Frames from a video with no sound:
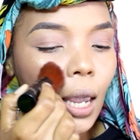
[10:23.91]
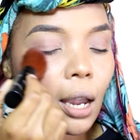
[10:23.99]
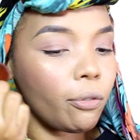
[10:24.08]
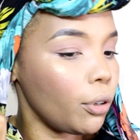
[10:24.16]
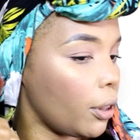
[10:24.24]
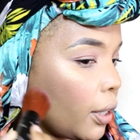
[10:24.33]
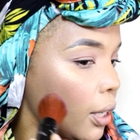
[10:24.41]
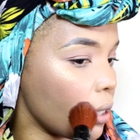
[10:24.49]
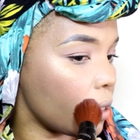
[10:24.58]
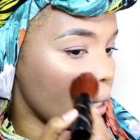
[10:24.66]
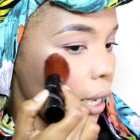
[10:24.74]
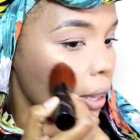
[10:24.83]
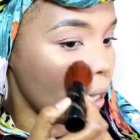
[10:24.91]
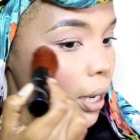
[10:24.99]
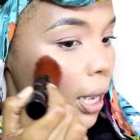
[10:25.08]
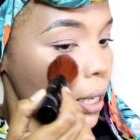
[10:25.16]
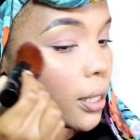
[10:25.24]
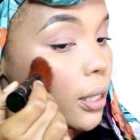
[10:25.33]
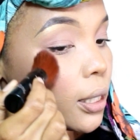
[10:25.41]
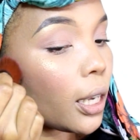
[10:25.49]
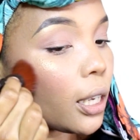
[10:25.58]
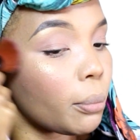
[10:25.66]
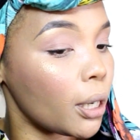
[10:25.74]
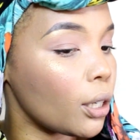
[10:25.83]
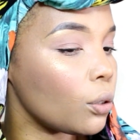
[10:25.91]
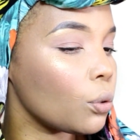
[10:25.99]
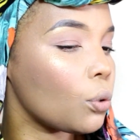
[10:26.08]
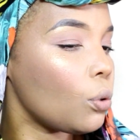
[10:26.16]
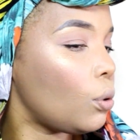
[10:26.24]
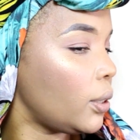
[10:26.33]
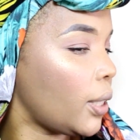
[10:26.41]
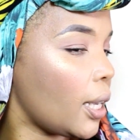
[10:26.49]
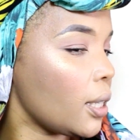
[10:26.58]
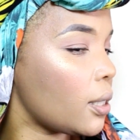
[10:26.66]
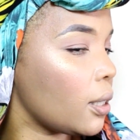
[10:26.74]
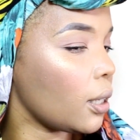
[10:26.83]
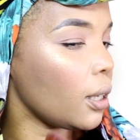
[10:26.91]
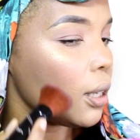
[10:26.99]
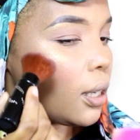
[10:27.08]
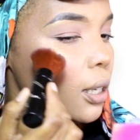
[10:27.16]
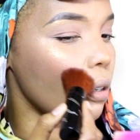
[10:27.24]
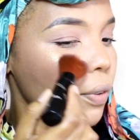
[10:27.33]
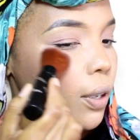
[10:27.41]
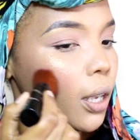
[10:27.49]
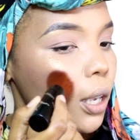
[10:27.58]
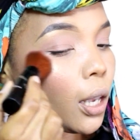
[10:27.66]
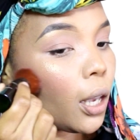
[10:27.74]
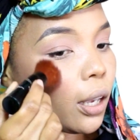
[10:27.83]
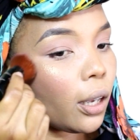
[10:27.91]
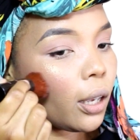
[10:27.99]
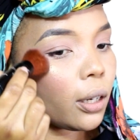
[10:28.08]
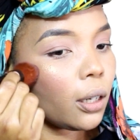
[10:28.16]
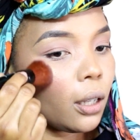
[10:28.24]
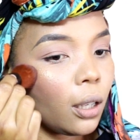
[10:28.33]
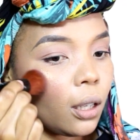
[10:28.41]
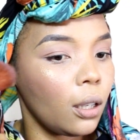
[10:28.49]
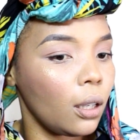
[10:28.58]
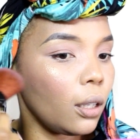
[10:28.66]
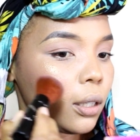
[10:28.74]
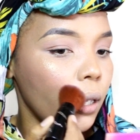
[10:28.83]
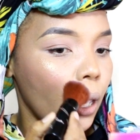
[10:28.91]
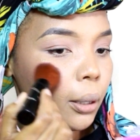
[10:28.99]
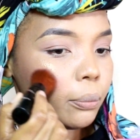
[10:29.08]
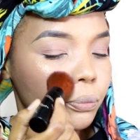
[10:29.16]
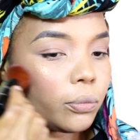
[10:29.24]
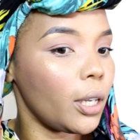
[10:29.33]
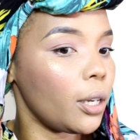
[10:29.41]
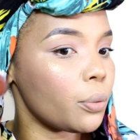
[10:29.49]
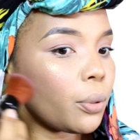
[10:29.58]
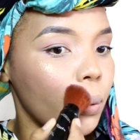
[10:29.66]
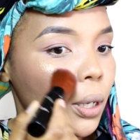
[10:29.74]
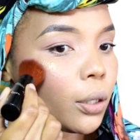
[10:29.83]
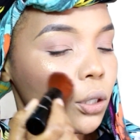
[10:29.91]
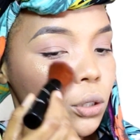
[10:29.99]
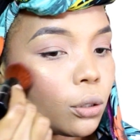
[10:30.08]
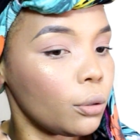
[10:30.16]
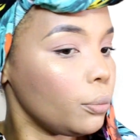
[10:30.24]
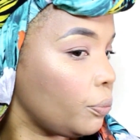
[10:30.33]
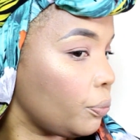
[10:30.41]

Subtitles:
everything together nicely and make it look all nice and even. Yeah, that is what we're gonna do.